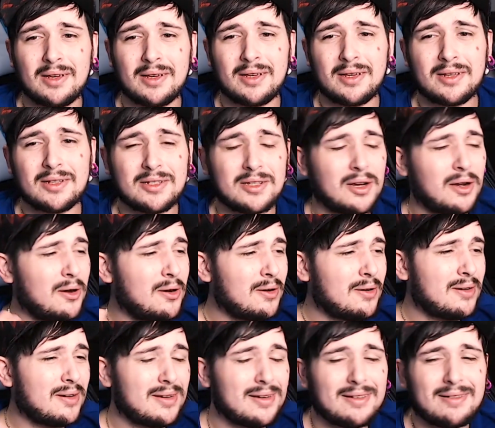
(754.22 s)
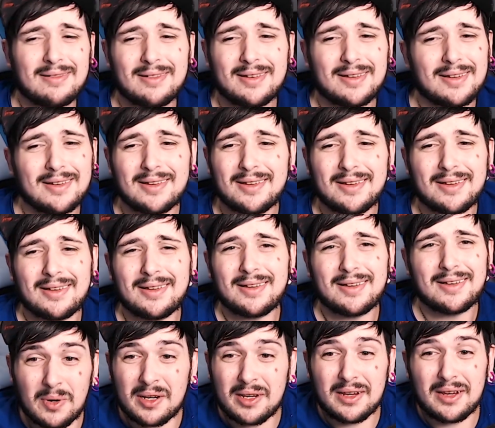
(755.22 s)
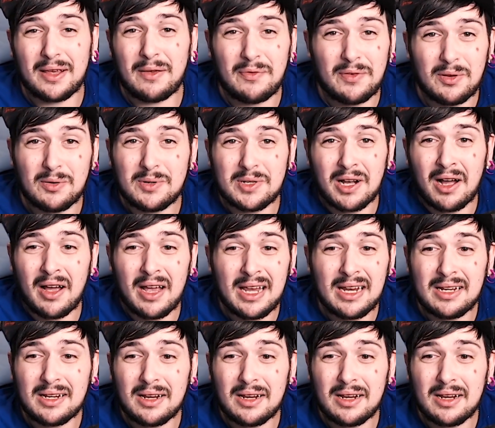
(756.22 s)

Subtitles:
So, if you died,